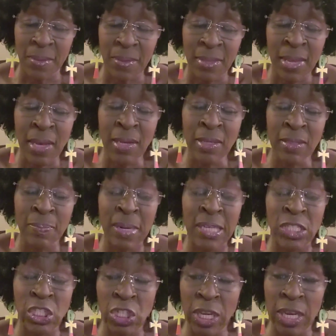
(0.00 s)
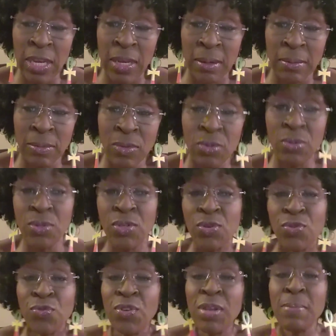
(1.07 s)
That is my jam. Do
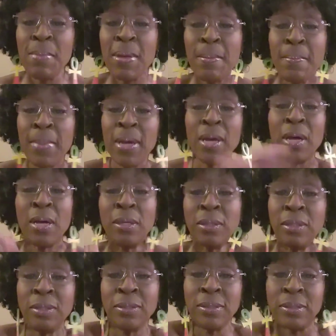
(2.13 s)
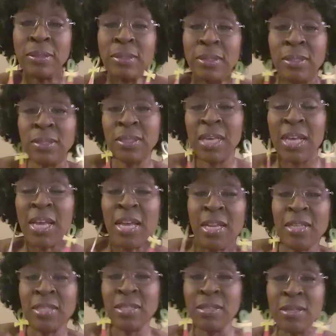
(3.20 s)
you remember?
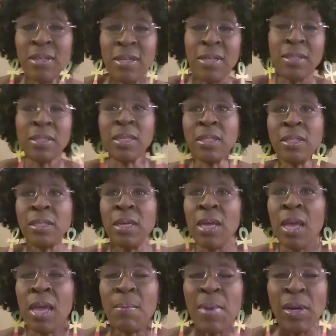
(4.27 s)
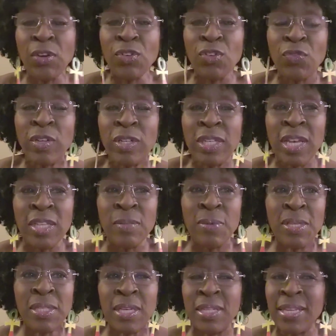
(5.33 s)
and, my girlfriend texted me
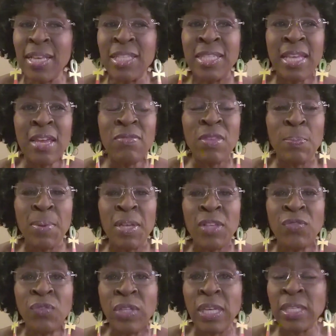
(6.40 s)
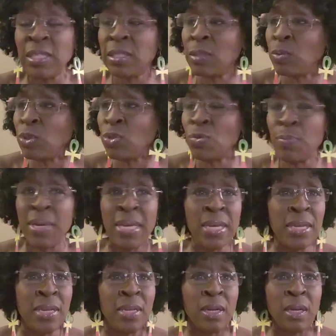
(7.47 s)
and said, they saved the best for last. I said, what you
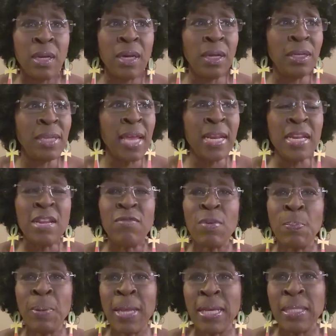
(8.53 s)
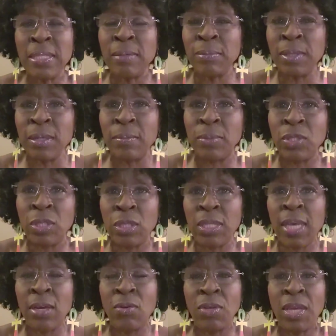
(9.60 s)
mean? They didn't even play September. She's
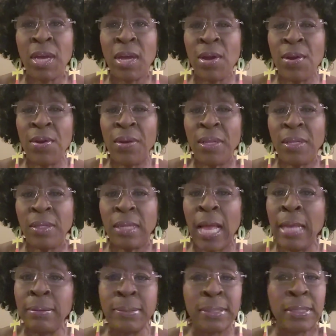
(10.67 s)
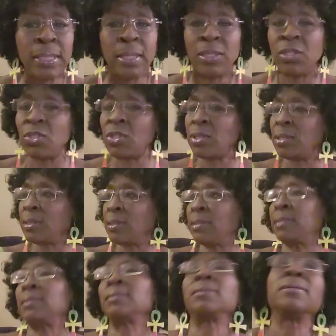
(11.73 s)
like, oh yeah, I heard it. I was like,
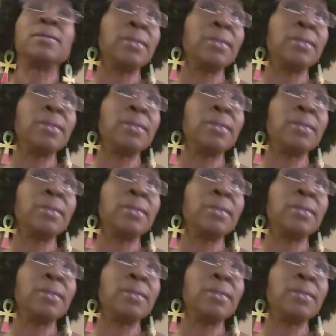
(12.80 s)
jeez.